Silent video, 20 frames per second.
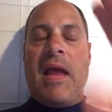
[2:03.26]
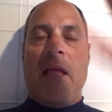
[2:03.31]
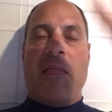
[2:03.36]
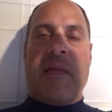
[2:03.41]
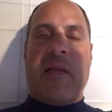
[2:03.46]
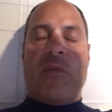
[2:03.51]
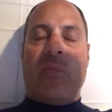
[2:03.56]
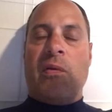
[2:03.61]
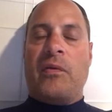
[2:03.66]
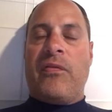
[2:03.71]

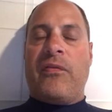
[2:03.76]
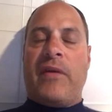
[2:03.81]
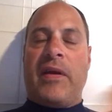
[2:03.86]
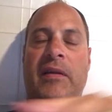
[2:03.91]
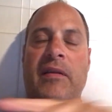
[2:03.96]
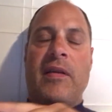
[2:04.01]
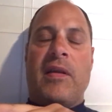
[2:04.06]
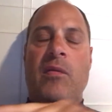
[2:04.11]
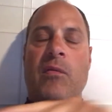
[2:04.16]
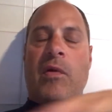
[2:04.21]
and that's
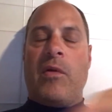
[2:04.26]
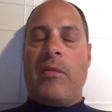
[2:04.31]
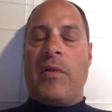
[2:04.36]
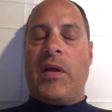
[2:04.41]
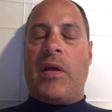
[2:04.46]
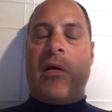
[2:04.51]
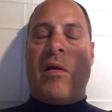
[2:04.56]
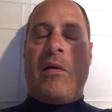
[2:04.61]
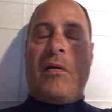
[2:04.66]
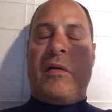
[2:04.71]
reflected in what
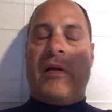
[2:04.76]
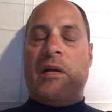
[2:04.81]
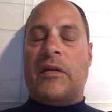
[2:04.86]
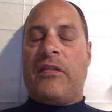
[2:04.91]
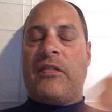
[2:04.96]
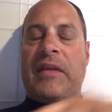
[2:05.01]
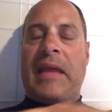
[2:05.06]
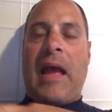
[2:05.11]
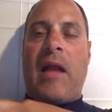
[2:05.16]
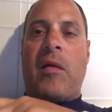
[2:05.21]
we call
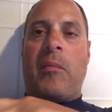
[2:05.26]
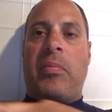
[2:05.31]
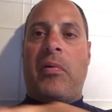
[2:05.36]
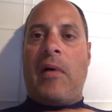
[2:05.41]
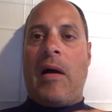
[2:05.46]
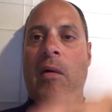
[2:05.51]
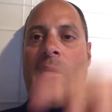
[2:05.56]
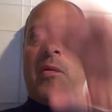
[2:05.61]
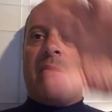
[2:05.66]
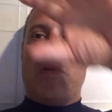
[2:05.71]
a scatter
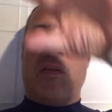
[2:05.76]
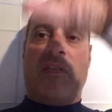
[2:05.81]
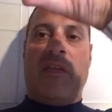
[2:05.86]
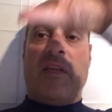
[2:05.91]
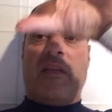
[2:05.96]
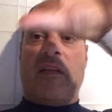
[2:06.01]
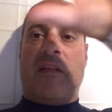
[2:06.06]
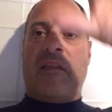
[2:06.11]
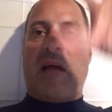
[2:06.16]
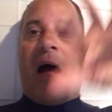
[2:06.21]
plot when we
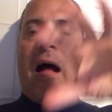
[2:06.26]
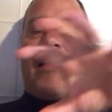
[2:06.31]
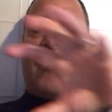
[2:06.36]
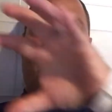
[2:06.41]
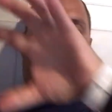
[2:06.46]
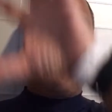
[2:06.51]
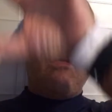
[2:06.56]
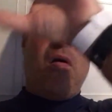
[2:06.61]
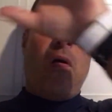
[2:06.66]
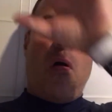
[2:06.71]
see the
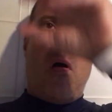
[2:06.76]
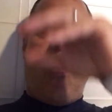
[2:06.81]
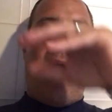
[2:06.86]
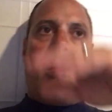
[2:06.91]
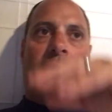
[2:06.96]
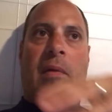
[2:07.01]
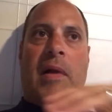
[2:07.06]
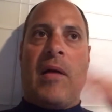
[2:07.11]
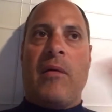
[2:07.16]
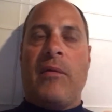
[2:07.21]
dots
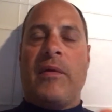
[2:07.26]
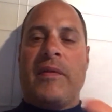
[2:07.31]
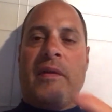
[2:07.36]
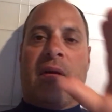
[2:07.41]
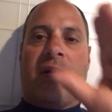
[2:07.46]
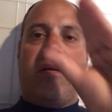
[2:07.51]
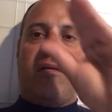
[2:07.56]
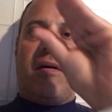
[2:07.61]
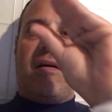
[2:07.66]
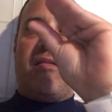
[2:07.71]
all around. When
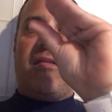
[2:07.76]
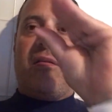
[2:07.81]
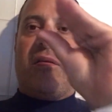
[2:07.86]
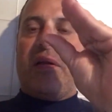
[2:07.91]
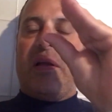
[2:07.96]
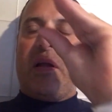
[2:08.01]
they're clustered